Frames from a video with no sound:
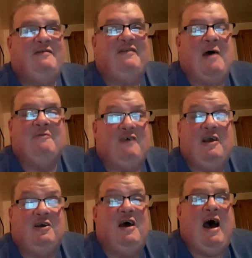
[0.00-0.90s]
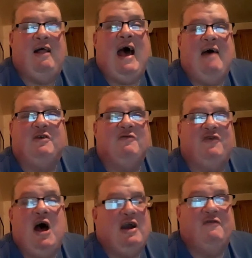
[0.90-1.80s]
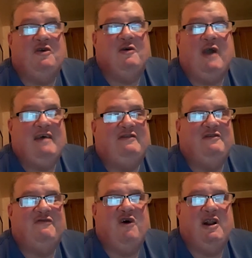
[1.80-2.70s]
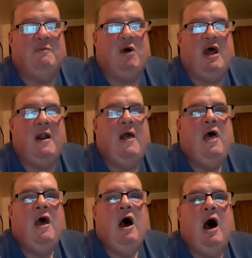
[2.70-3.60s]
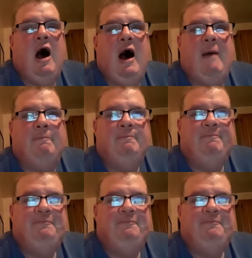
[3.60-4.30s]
sounds like, I'll have to vlog it for you guys. It's funny, but that